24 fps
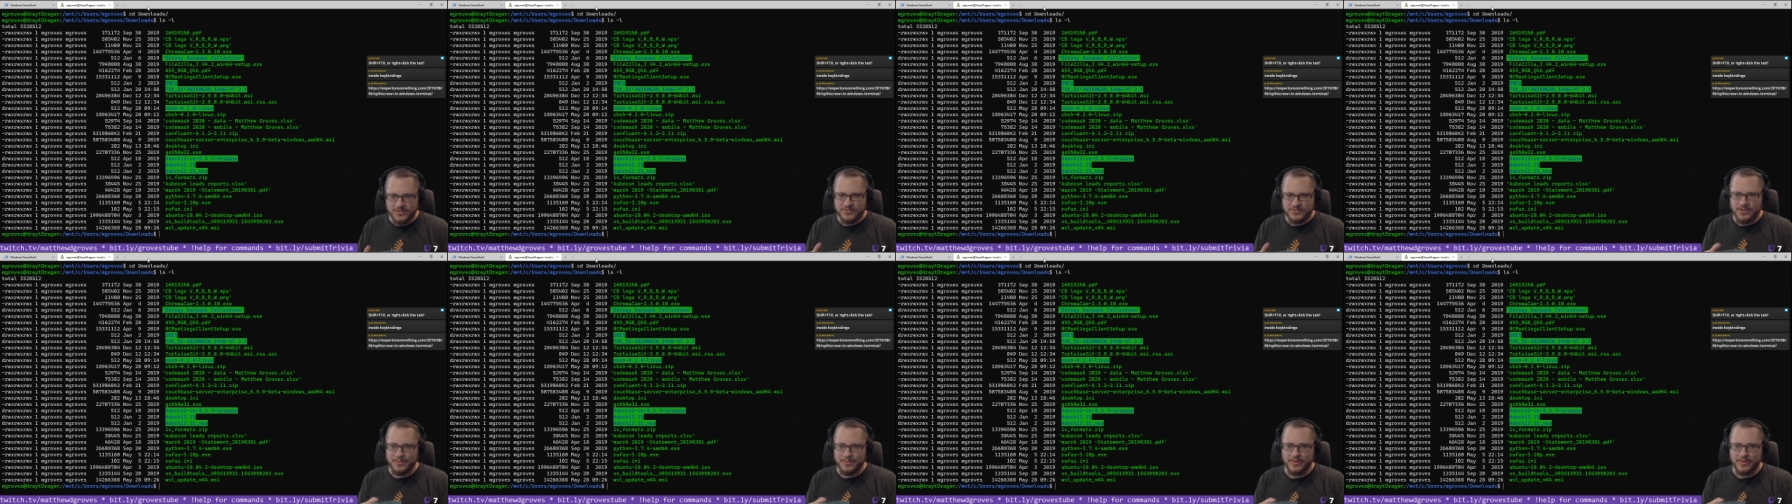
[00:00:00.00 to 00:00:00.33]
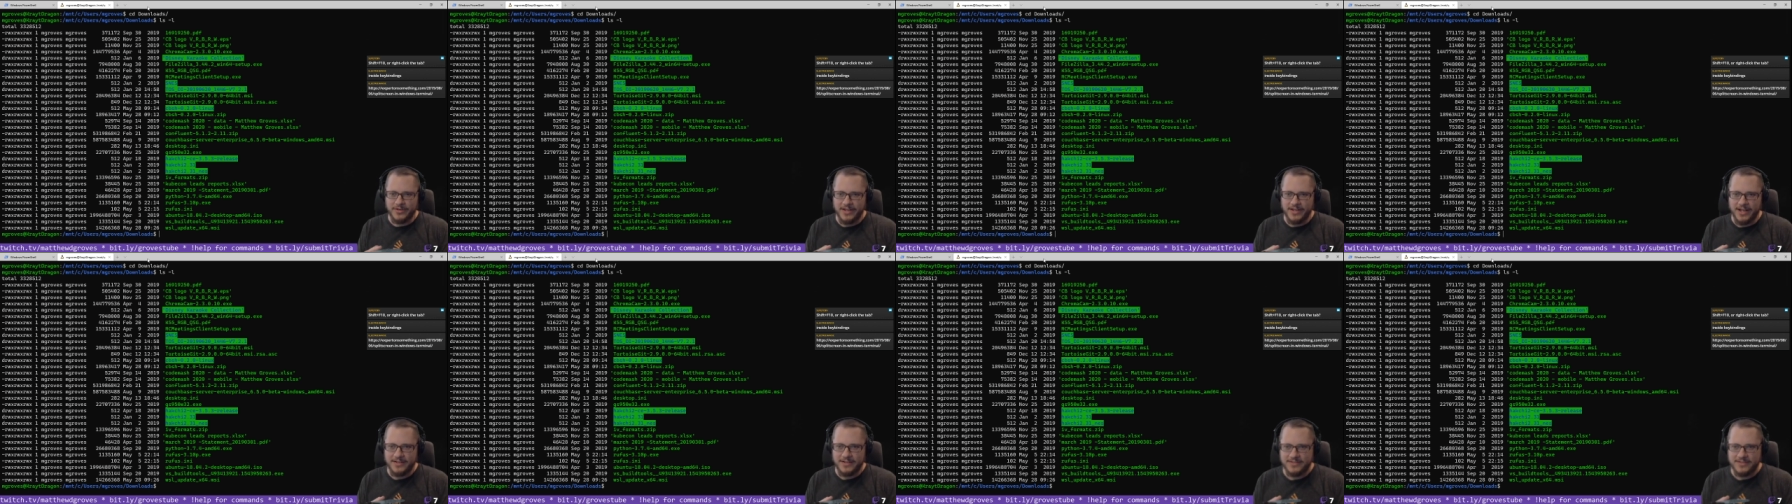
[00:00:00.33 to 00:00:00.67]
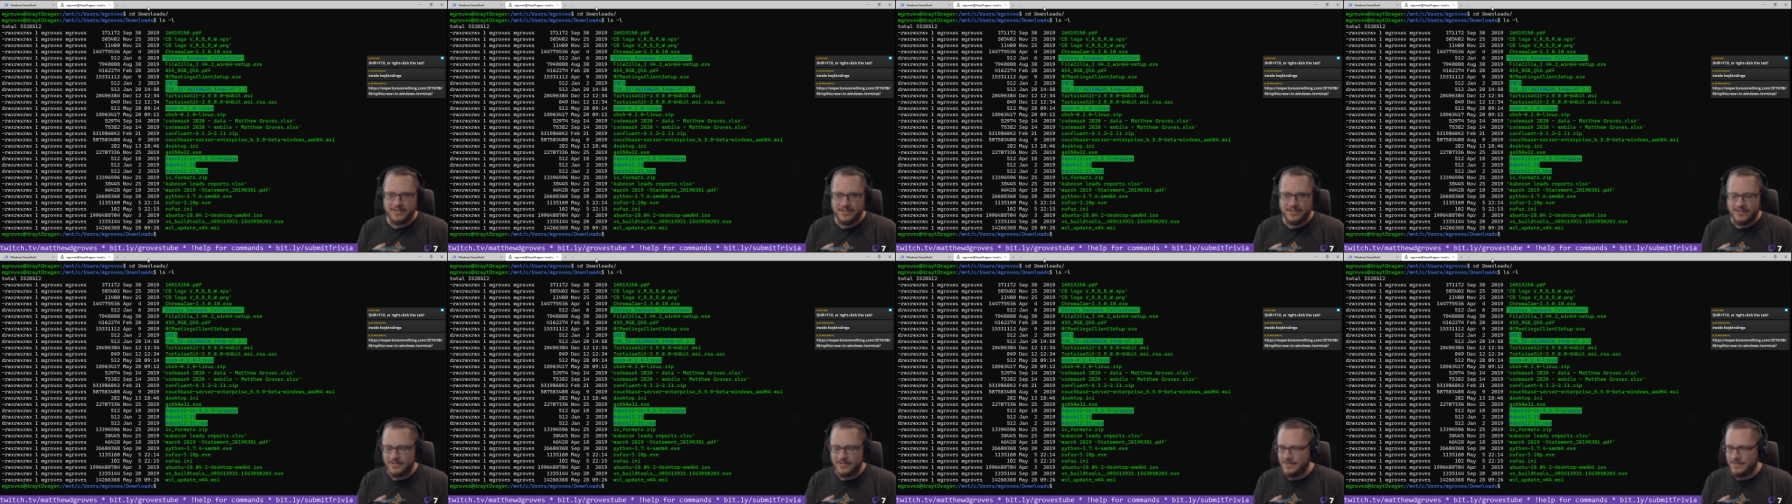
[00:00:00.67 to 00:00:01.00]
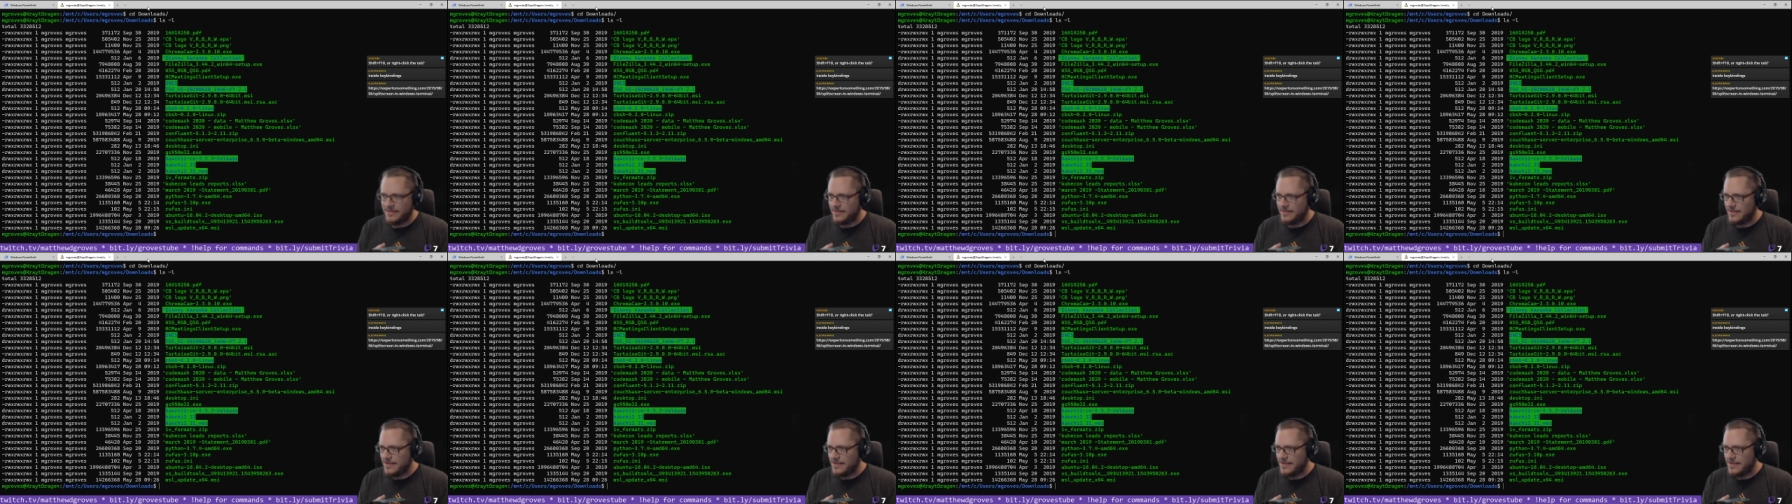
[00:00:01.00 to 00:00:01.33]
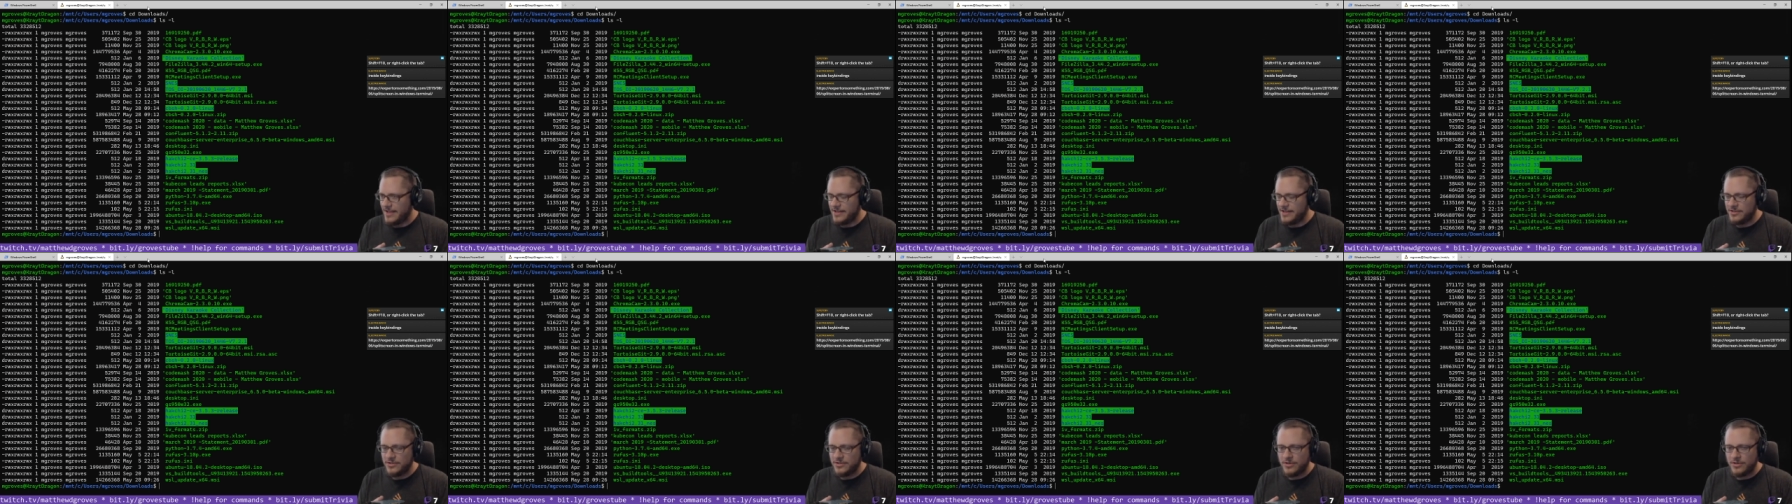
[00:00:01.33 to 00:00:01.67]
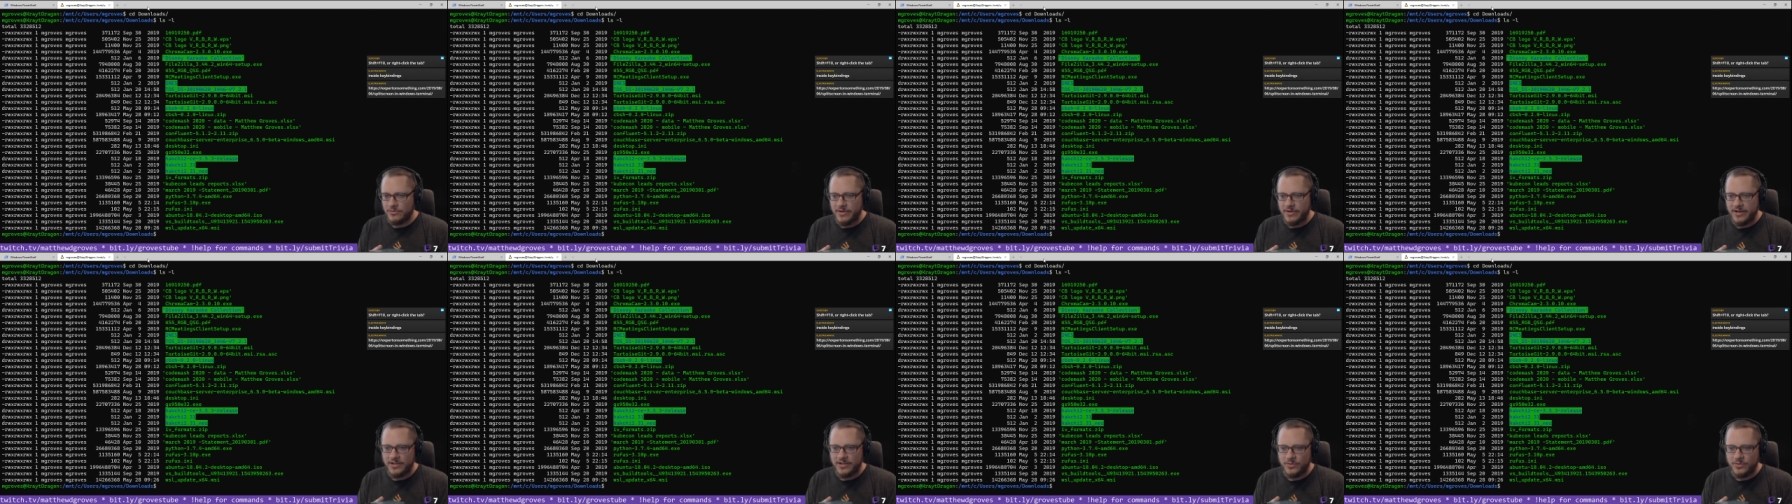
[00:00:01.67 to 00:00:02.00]
Terminal yet, and you're a
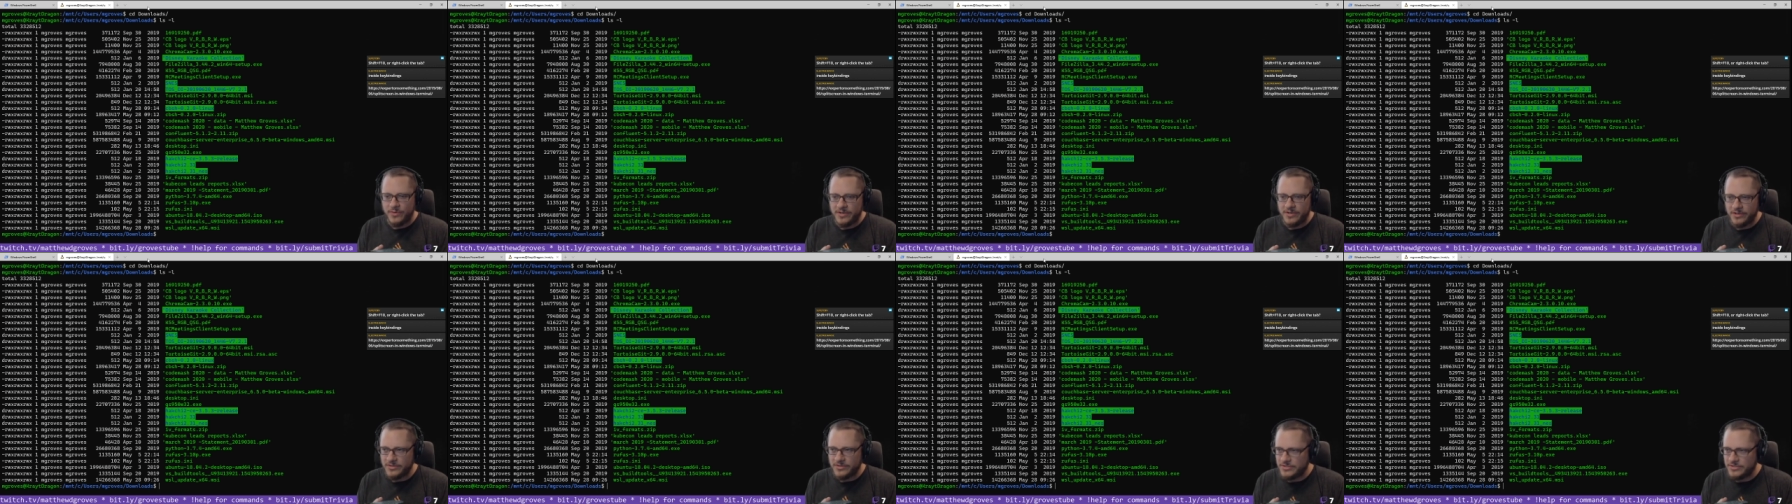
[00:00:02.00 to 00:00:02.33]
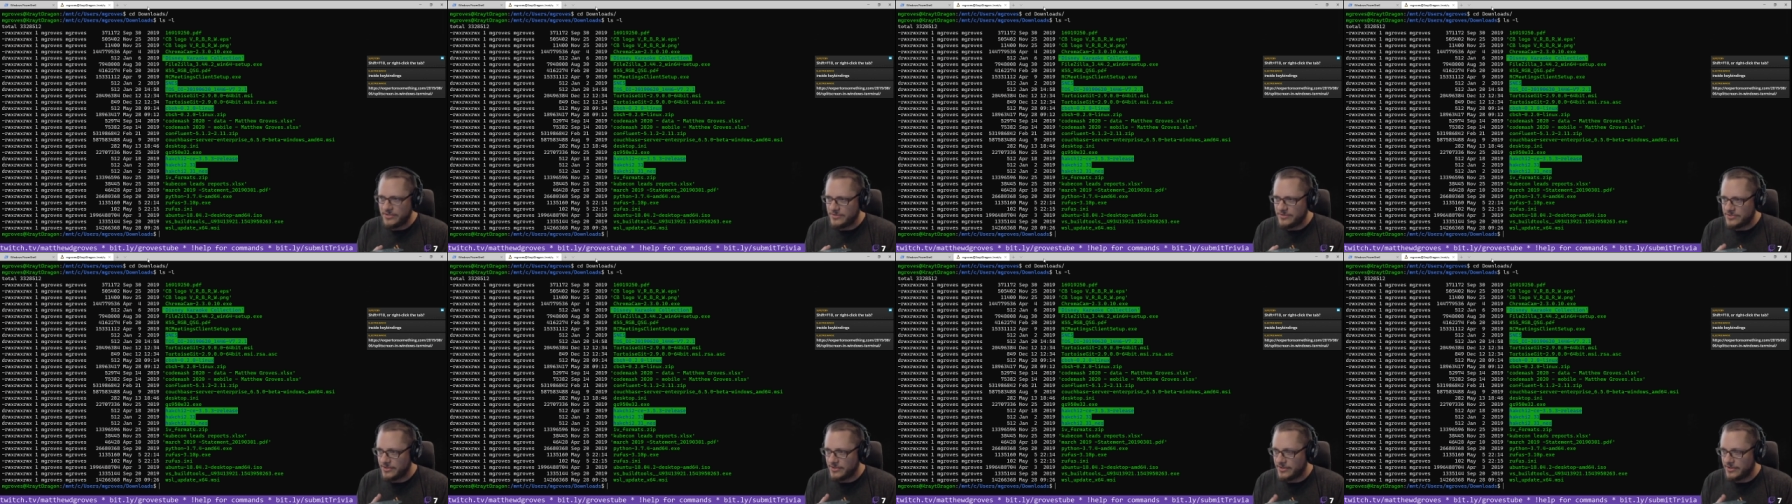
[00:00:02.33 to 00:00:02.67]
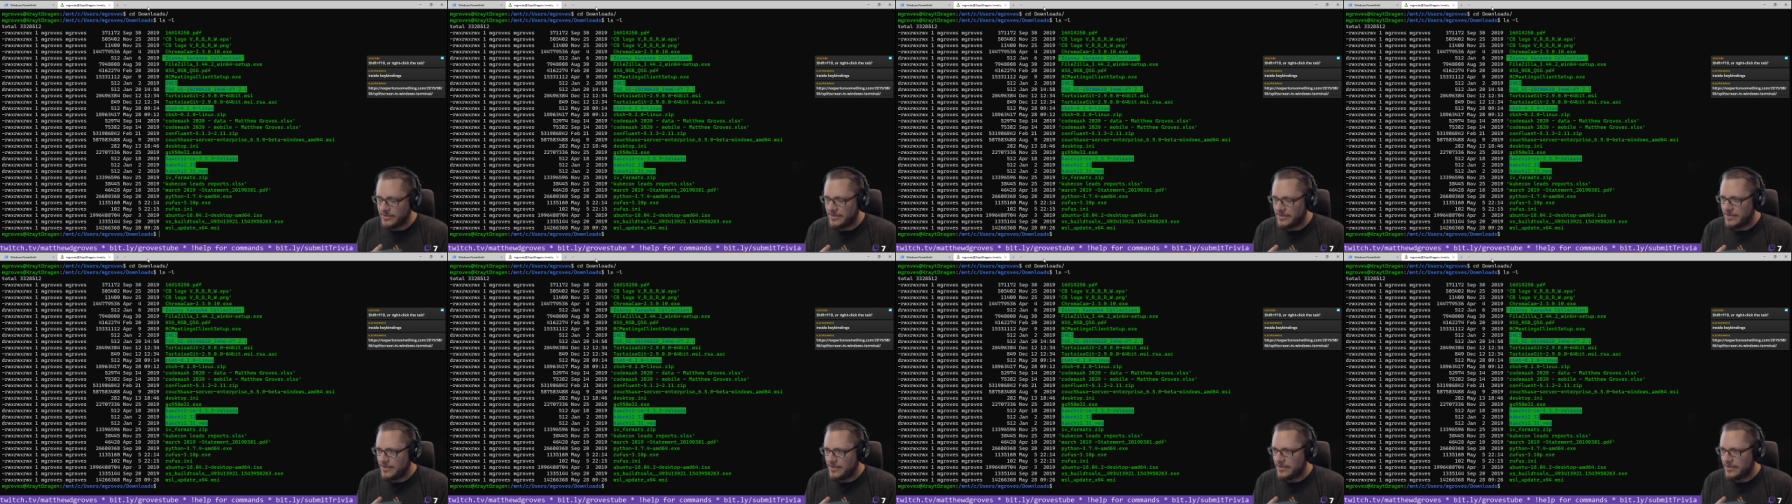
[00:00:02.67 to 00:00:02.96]
regular Windows user,